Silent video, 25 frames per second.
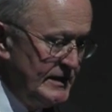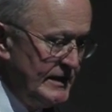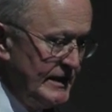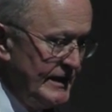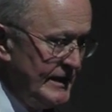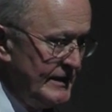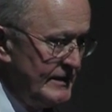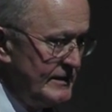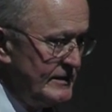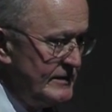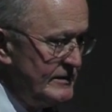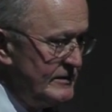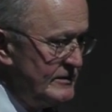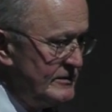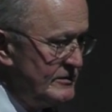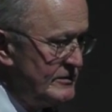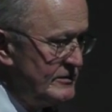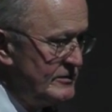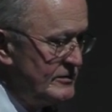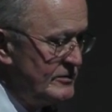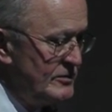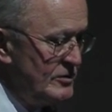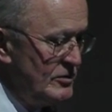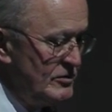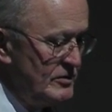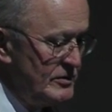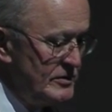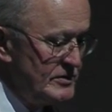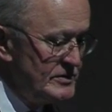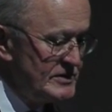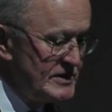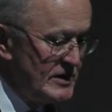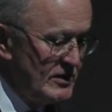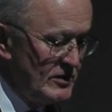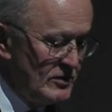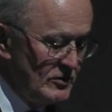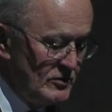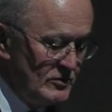and do
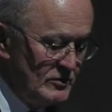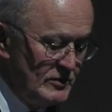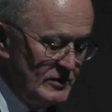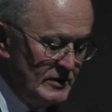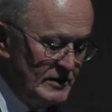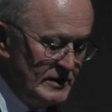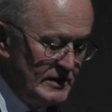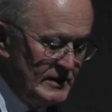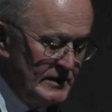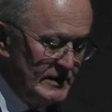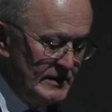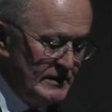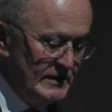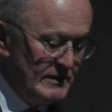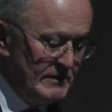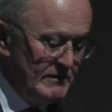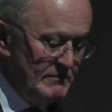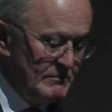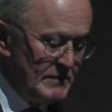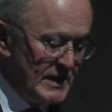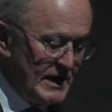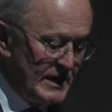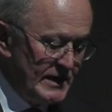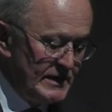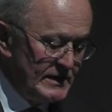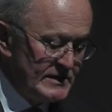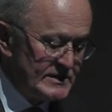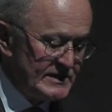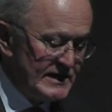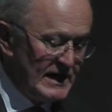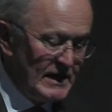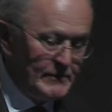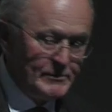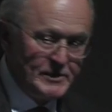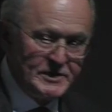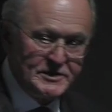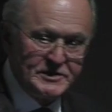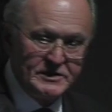so by
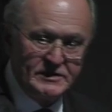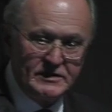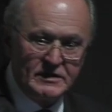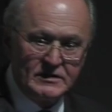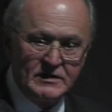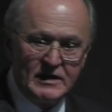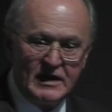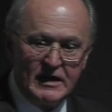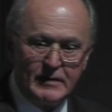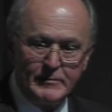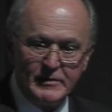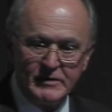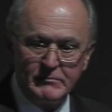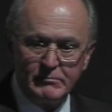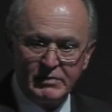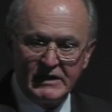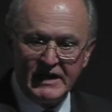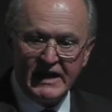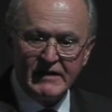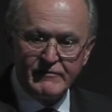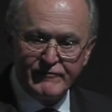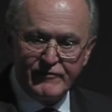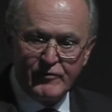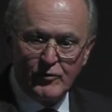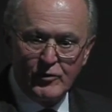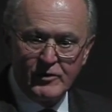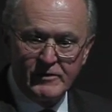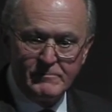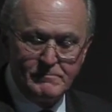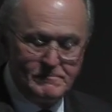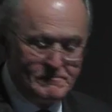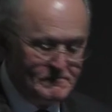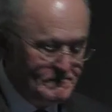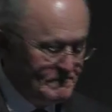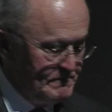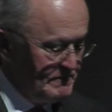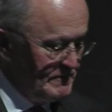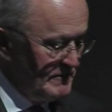establishing a common platform
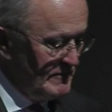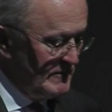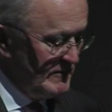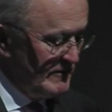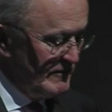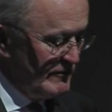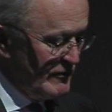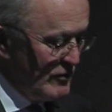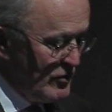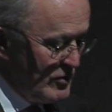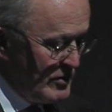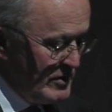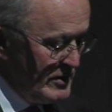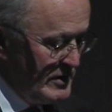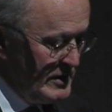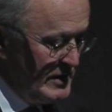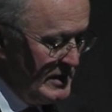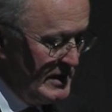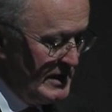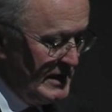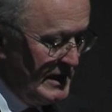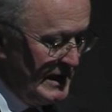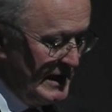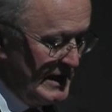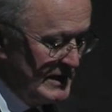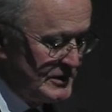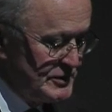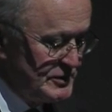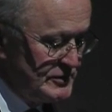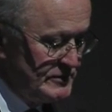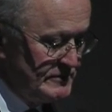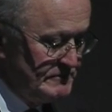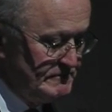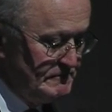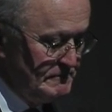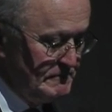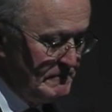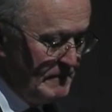for
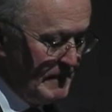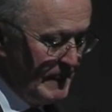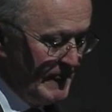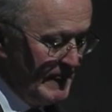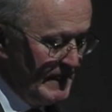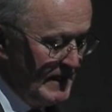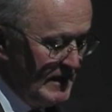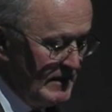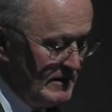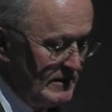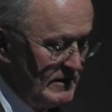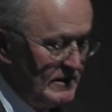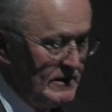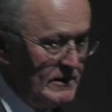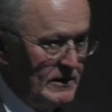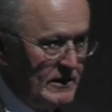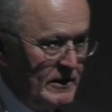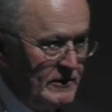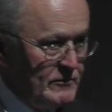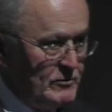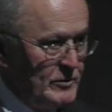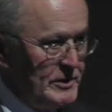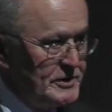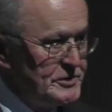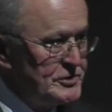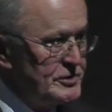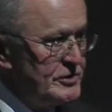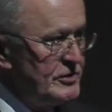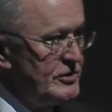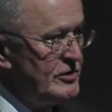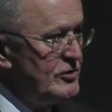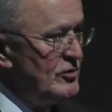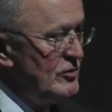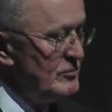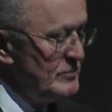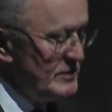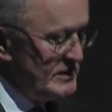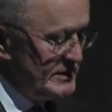action on which
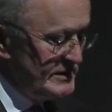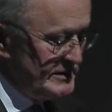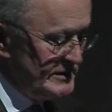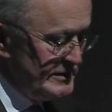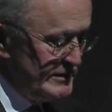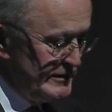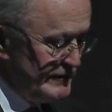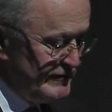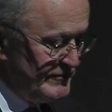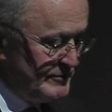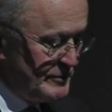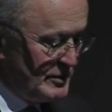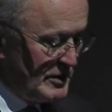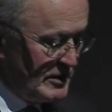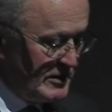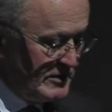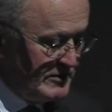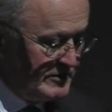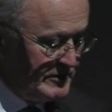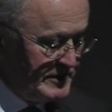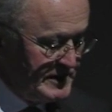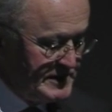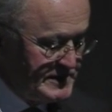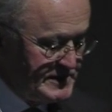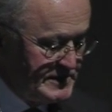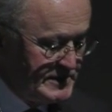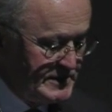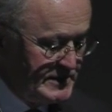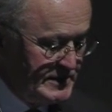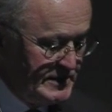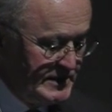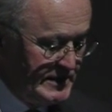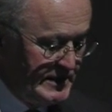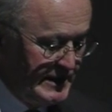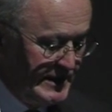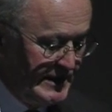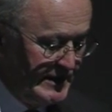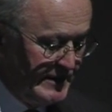cumulative progress
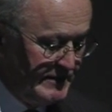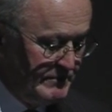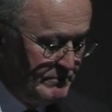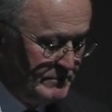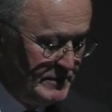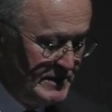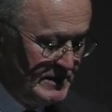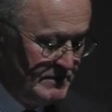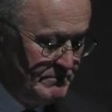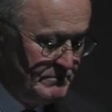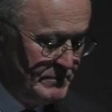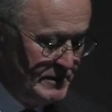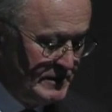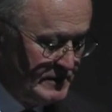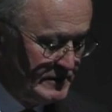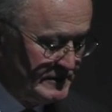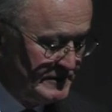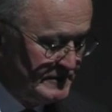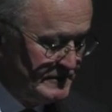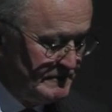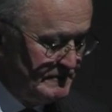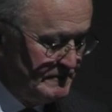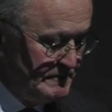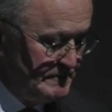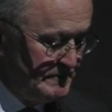can be built.